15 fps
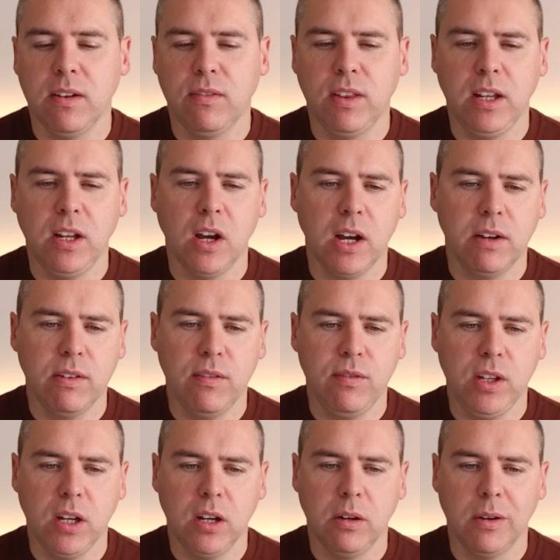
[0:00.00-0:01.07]
of the other
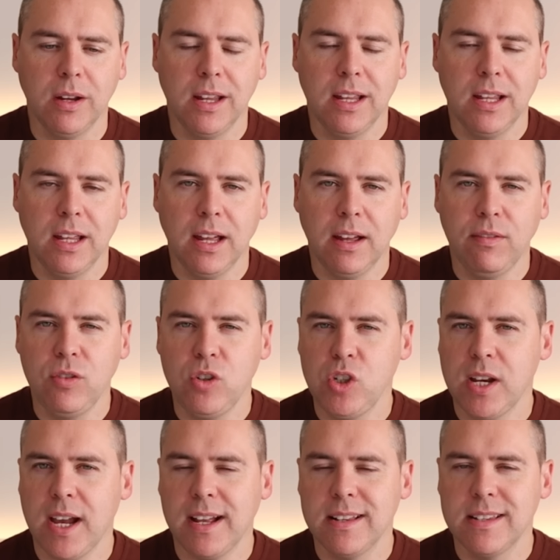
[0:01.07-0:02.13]
view of
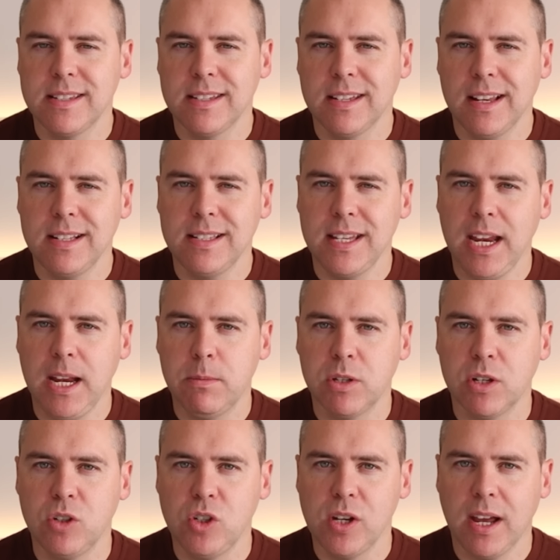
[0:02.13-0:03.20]
chats and teams
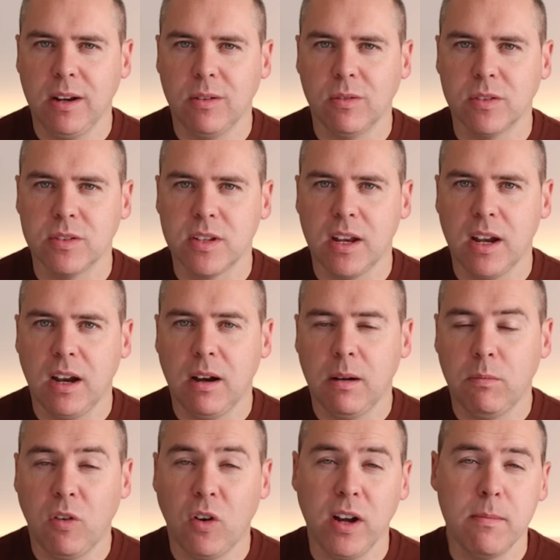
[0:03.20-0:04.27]
and channels,
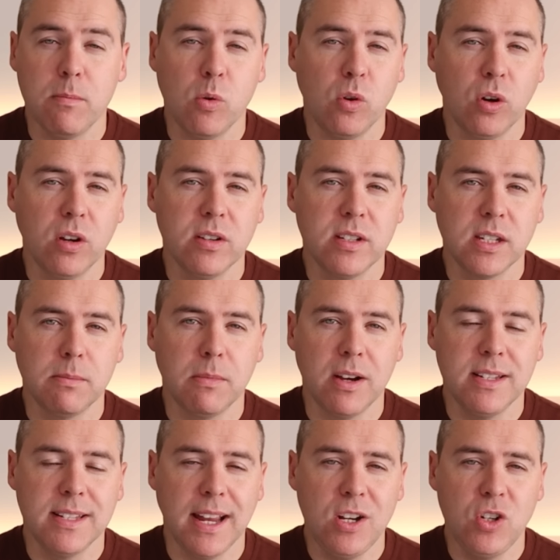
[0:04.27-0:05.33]
providing more
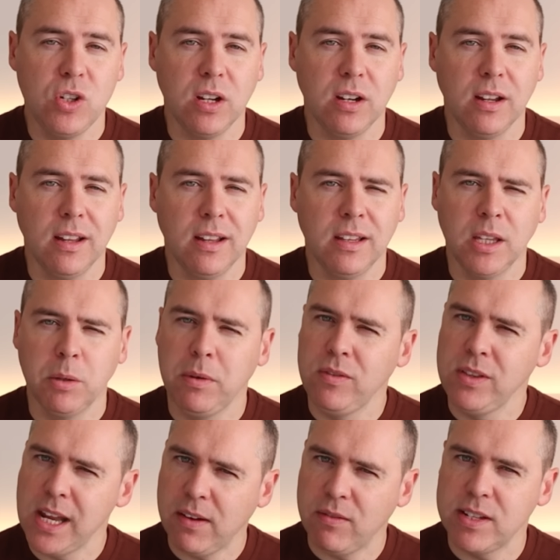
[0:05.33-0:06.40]
customization that we've
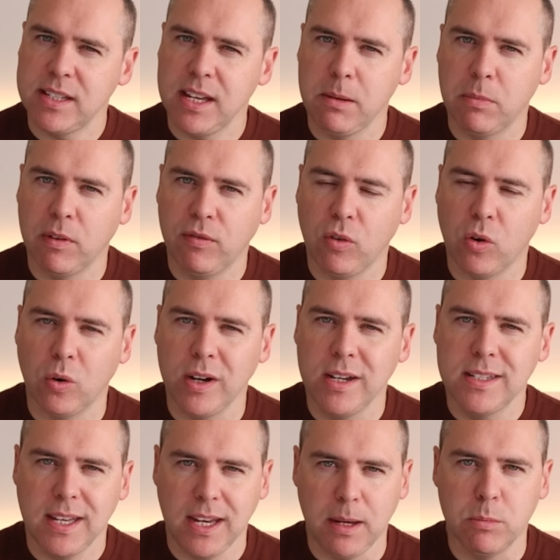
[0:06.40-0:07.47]
never seen before in
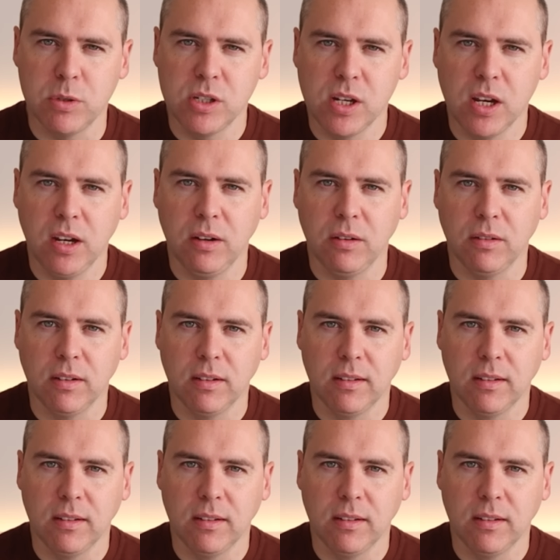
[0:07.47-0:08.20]
Teams too.